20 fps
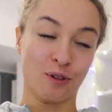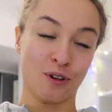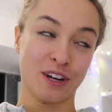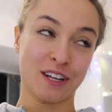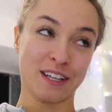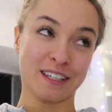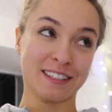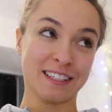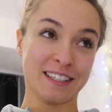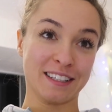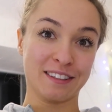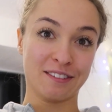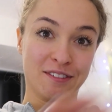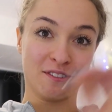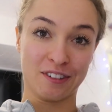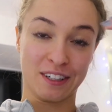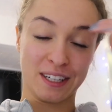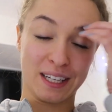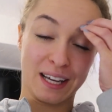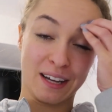boring than
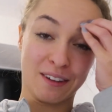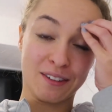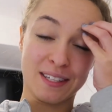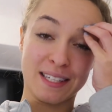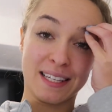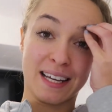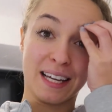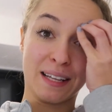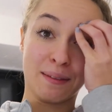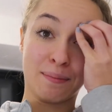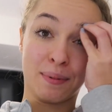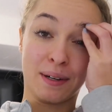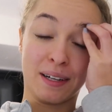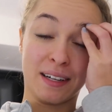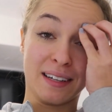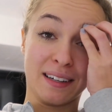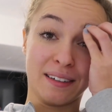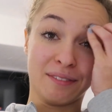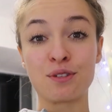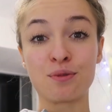running outside,
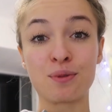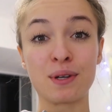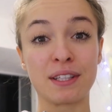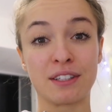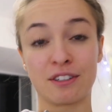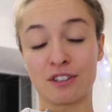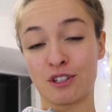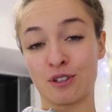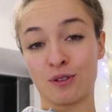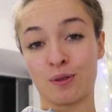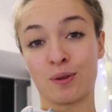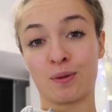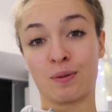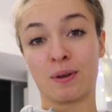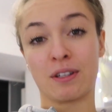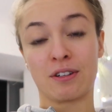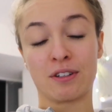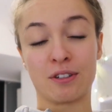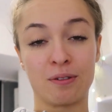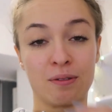but it's winter, so the
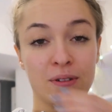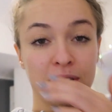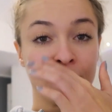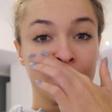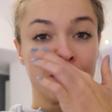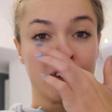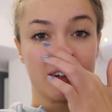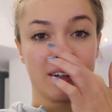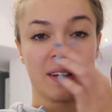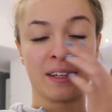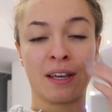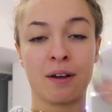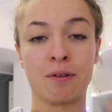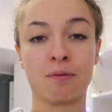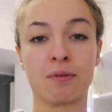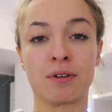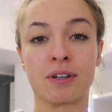weather is only gonna get